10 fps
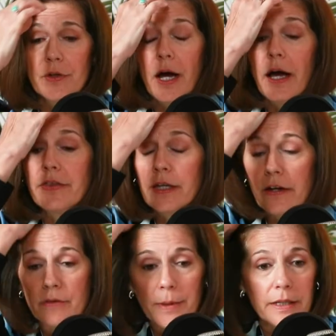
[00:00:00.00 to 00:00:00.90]
Yeah, I think
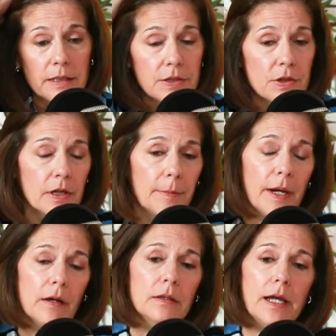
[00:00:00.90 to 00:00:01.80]
everybody needs to come
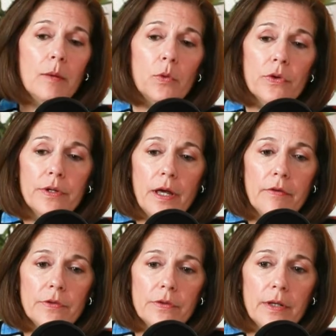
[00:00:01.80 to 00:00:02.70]
out now more than
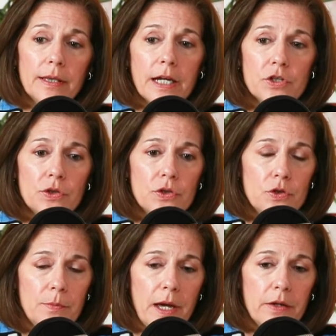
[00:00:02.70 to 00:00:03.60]
ever. Elections
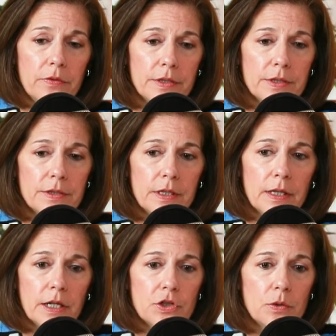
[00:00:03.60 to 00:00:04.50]
do matter. This is an
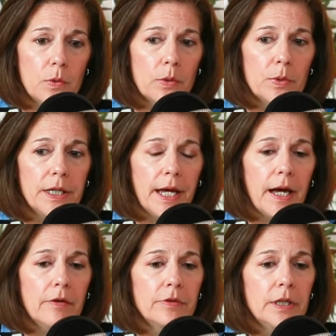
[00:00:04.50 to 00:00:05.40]
election where we
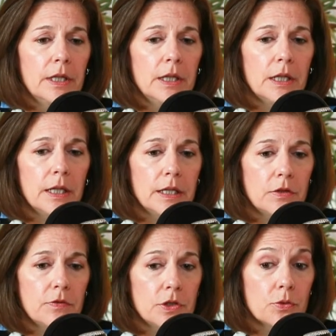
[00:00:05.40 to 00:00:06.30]
have
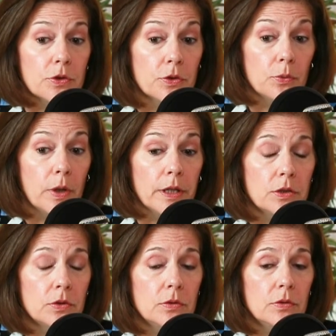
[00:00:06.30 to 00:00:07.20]
individuals are running
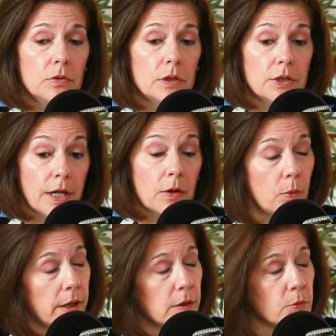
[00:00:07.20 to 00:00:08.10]
to take
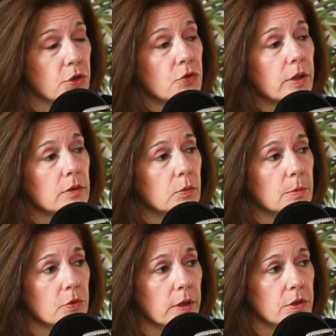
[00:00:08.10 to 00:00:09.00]
away and restrict a
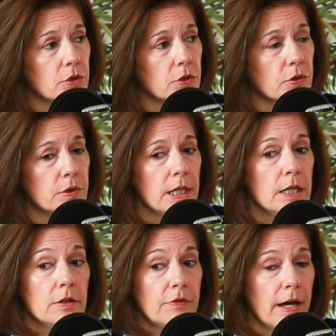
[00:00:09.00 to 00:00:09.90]
woman's right to choose.
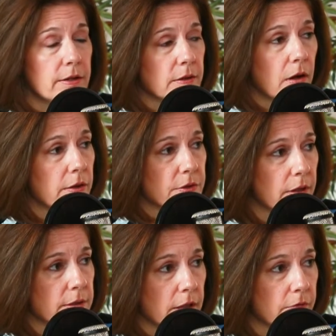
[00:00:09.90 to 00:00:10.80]
Nevada's law is
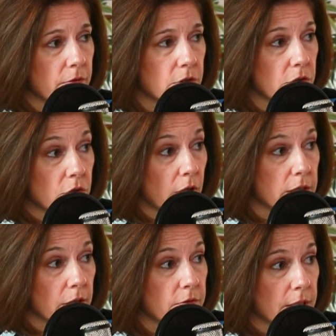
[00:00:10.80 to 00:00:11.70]
not safe,
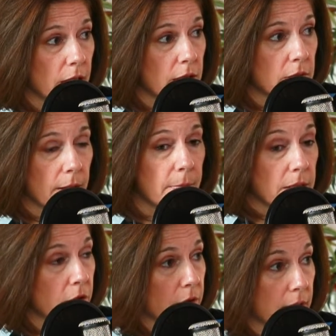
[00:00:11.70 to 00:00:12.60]
as I've said, that
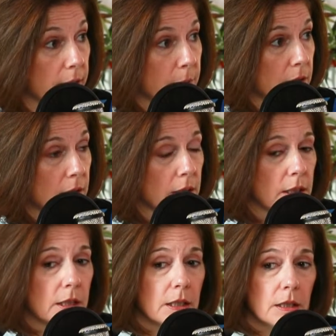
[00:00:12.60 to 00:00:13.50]
many are claiming.
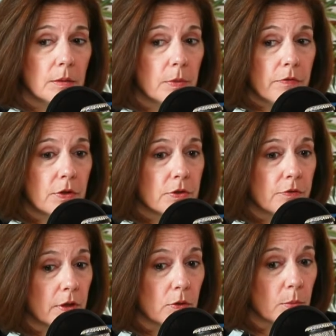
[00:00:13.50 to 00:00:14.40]
If there's a
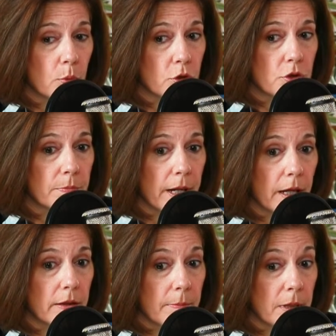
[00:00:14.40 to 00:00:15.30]
federal abortion
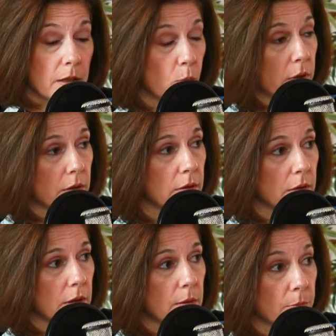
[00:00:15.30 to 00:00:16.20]
ban that many want
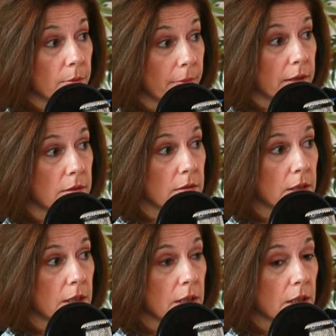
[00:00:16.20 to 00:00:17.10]
to implement,
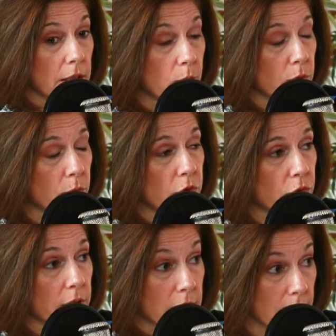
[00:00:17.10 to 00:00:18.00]
it would
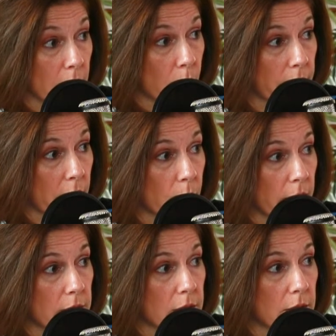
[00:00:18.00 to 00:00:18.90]
restrict and take away our
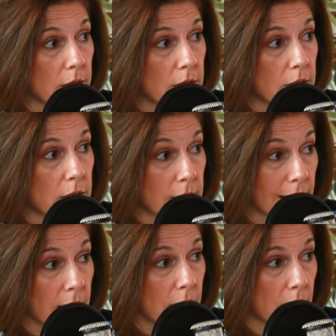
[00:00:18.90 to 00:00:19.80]
rights in this
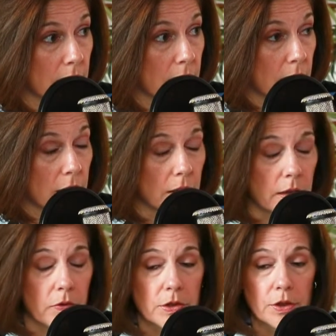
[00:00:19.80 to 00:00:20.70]
state and
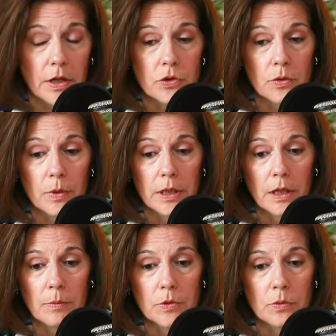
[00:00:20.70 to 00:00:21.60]
in this country when it
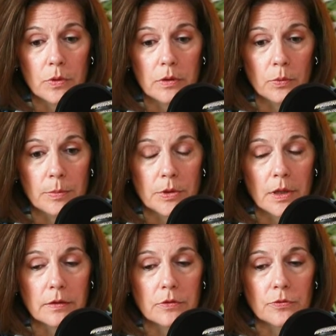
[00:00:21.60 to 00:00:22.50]
comes to
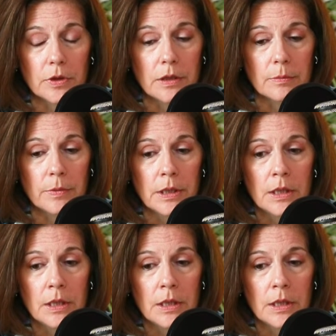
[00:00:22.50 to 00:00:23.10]
reproductive freedom.